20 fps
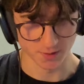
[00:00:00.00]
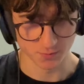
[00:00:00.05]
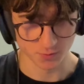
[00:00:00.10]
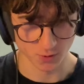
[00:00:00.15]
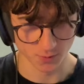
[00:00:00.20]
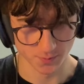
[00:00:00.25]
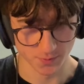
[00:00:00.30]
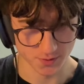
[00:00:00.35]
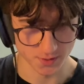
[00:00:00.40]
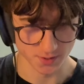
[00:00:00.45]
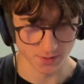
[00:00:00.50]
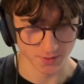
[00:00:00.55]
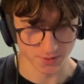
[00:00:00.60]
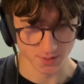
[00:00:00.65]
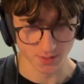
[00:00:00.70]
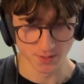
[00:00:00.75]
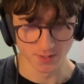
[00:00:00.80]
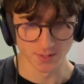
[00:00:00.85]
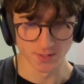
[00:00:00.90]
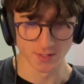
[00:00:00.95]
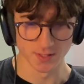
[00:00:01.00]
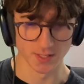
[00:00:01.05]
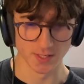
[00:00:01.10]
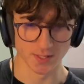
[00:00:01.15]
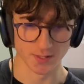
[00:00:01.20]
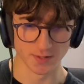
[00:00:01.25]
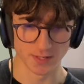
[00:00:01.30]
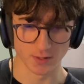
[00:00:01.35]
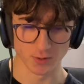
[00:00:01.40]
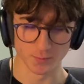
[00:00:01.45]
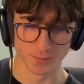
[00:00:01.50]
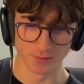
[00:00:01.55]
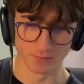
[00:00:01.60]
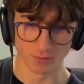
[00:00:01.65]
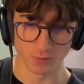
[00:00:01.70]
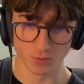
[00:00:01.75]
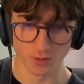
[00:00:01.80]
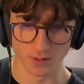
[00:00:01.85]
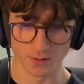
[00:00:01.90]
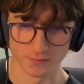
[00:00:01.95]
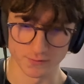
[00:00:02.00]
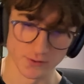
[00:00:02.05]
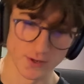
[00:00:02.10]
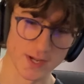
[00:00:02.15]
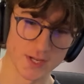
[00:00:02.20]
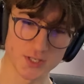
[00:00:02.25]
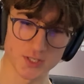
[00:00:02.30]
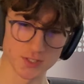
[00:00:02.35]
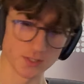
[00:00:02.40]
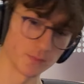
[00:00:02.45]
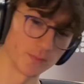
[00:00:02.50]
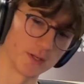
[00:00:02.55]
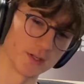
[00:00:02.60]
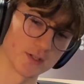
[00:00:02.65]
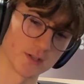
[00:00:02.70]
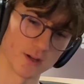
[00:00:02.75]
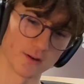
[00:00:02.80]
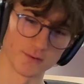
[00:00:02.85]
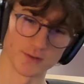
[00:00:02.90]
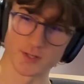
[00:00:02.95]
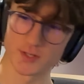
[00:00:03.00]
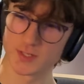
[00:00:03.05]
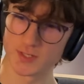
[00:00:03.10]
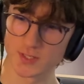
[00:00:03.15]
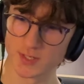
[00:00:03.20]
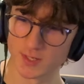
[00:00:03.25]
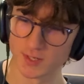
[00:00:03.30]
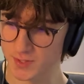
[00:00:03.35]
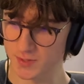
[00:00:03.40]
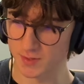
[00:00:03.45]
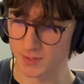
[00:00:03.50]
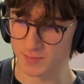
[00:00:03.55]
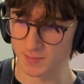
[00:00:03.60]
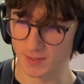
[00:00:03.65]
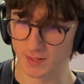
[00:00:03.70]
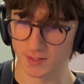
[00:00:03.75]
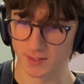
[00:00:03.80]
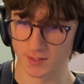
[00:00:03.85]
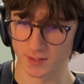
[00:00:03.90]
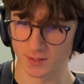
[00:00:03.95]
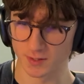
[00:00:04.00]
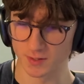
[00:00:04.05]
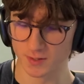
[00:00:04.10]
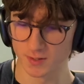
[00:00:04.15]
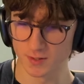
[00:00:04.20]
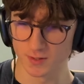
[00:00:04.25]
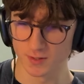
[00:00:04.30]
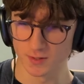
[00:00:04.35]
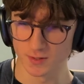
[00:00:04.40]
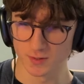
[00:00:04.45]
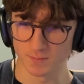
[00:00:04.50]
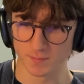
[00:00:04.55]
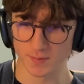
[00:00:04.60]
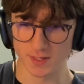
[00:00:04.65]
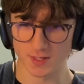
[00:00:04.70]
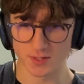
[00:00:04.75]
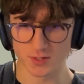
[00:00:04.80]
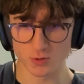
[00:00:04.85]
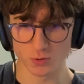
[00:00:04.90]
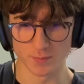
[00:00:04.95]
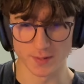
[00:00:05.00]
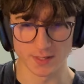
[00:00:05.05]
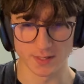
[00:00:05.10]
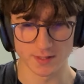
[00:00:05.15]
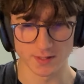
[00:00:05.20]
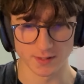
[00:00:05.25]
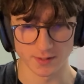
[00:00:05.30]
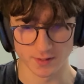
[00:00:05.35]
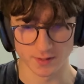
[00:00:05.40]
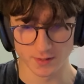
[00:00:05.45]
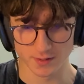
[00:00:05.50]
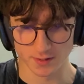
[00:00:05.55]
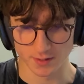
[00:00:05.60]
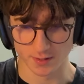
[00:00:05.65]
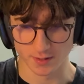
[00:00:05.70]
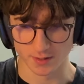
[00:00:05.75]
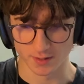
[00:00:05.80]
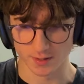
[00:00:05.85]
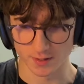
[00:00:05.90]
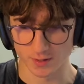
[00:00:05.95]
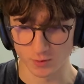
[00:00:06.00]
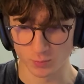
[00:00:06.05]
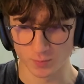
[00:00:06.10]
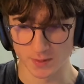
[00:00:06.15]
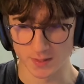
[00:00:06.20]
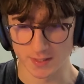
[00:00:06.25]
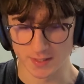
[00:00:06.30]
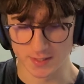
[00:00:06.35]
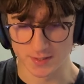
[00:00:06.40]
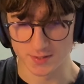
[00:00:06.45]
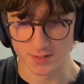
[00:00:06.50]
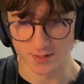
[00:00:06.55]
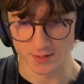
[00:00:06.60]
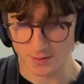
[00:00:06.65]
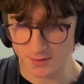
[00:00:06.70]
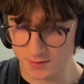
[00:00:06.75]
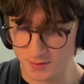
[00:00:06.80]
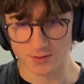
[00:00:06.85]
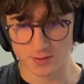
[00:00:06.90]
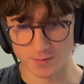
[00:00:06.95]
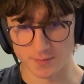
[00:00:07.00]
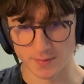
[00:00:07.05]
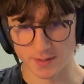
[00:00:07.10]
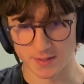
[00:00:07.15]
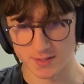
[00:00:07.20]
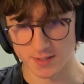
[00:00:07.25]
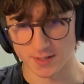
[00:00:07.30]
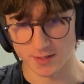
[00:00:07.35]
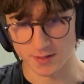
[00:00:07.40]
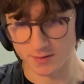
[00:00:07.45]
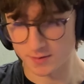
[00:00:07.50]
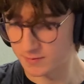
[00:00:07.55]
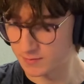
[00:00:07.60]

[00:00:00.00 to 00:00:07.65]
properties, and then that would be required through HTTP service. So it's making tool making a little bit easier to maintain.